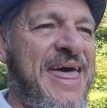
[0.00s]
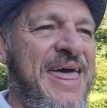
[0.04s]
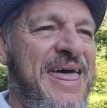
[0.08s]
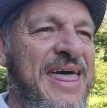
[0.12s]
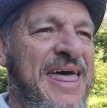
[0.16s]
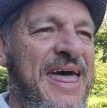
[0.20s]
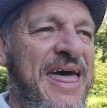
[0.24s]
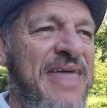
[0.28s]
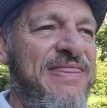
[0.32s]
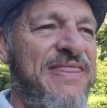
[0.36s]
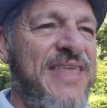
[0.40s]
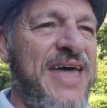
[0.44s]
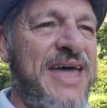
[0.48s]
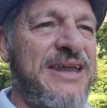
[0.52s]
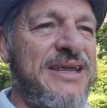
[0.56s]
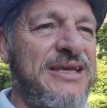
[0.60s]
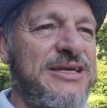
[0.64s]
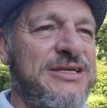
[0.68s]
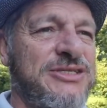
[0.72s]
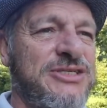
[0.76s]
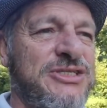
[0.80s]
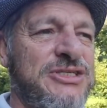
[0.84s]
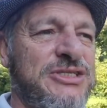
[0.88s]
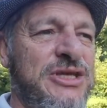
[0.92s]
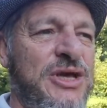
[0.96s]
and that
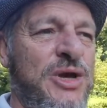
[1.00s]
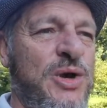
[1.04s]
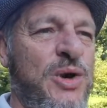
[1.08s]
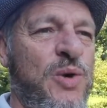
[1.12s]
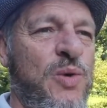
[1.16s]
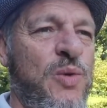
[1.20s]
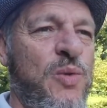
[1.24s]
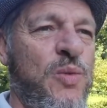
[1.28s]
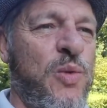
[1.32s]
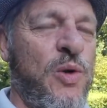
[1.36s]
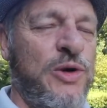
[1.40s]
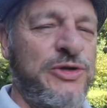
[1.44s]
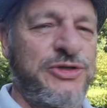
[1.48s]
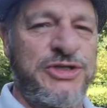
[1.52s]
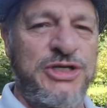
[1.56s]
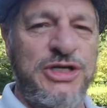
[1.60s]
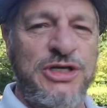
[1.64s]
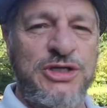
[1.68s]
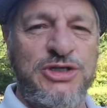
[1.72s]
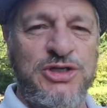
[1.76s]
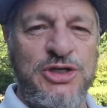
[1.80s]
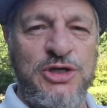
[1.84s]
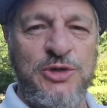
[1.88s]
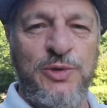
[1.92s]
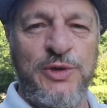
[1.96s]
is, what do you
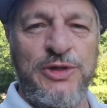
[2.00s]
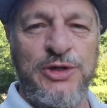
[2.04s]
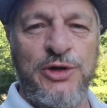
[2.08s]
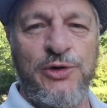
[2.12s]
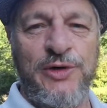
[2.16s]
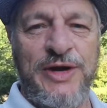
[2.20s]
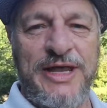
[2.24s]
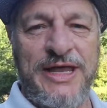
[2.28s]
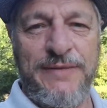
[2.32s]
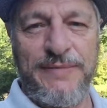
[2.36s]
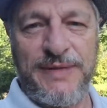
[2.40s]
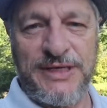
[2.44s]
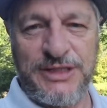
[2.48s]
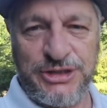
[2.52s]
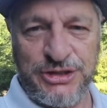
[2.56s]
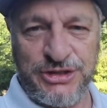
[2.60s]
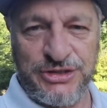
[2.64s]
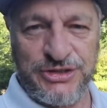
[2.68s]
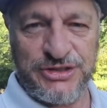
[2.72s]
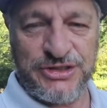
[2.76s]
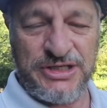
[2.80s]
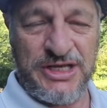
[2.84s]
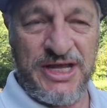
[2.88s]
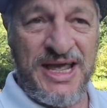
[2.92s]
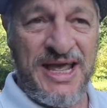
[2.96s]
do with your
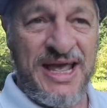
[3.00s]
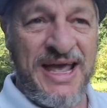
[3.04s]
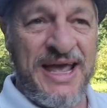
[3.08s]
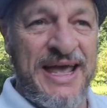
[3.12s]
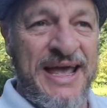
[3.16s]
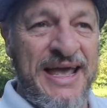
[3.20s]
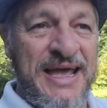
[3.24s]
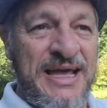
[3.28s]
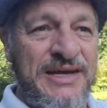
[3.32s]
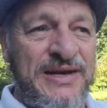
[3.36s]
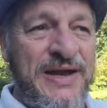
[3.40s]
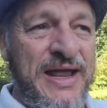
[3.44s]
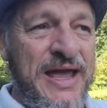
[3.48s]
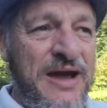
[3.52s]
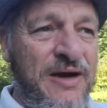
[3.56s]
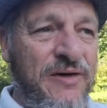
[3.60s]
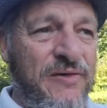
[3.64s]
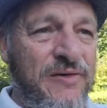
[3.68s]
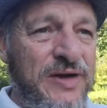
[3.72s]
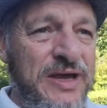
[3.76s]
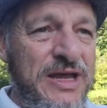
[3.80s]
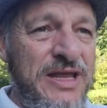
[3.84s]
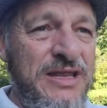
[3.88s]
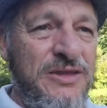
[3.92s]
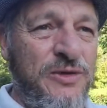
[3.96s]
images? Now,
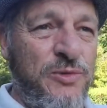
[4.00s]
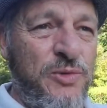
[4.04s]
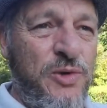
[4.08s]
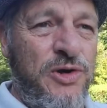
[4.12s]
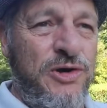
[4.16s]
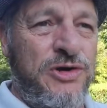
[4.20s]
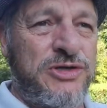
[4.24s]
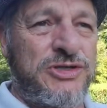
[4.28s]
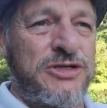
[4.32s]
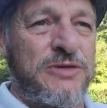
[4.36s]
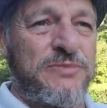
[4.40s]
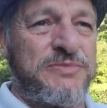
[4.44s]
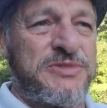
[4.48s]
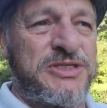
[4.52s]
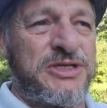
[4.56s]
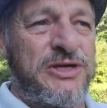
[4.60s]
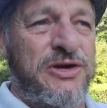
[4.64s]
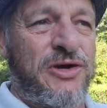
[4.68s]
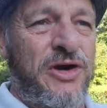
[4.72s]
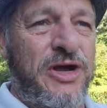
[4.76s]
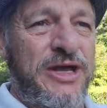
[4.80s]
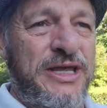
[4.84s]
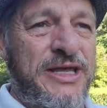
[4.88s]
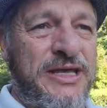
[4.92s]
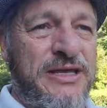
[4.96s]
in the workshops that
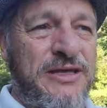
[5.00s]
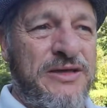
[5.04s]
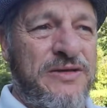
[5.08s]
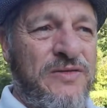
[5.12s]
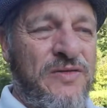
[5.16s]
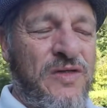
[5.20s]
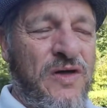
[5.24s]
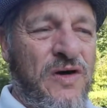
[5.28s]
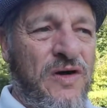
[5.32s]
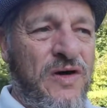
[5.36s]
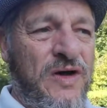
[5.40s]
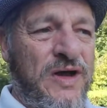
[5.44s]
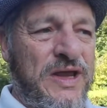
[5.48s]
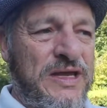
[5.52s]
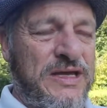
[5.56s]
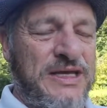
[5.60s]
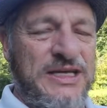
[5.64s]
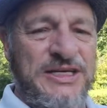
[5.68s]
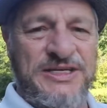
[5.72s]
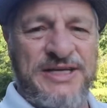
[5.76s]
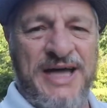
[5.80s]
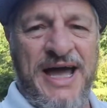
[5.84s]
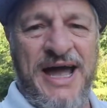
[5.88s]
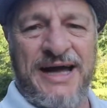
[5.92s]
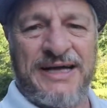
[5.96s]
I
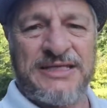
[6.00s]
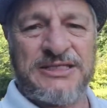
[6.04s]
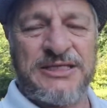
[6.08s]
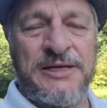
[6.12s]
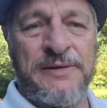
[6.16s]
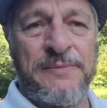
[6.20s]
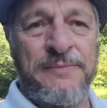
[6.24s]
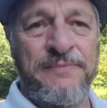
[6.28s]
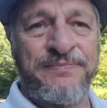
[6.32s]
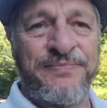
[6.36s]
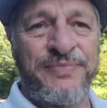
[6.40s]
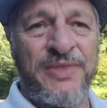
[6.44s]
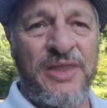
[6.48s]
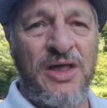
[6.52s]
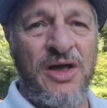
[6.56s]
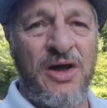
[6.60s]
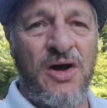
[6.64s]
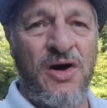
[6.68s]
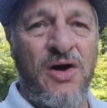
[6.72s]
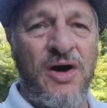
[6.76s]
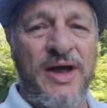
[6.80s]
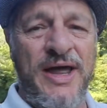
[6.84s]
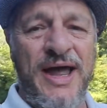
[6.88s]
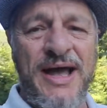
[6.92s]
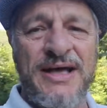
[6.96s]
conduct,
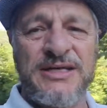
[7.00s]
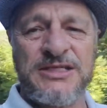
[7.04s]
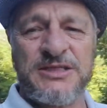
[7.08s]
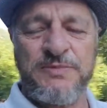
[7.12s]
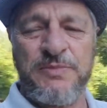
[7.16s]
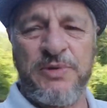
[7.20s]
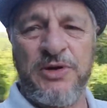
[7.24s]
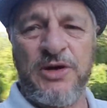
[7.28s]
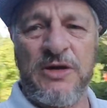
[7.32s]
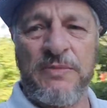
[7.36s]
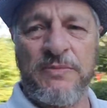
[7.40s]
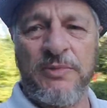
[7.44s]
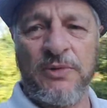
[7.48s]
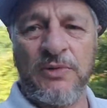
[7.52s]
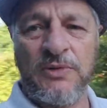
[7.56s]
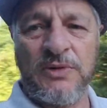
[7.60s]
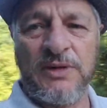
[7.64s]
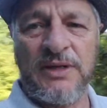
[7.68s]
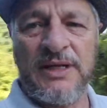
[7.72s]
I ask people,